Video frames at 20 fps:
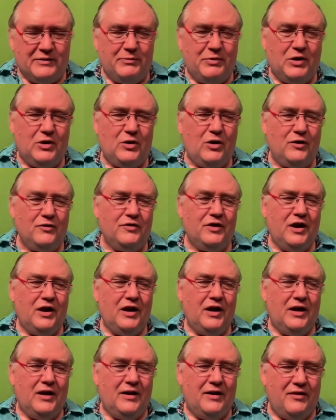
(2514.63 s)
because
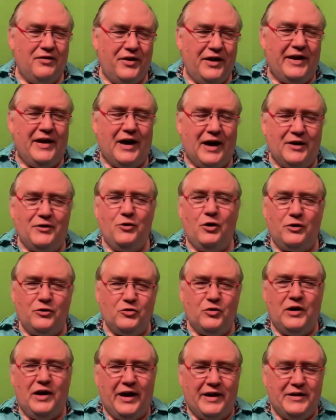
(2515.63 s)
they are not
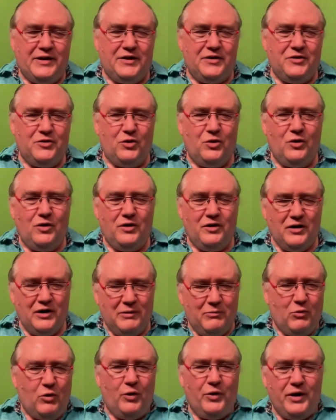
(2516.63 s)
related to
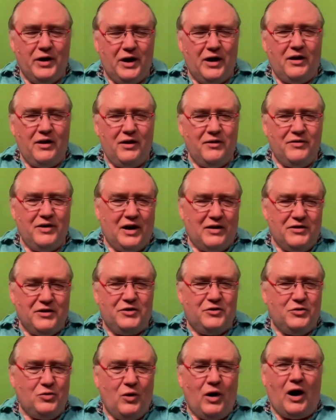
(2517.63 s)
Lemuria. The other
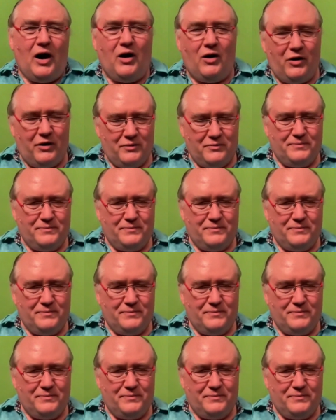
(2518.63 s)
two are.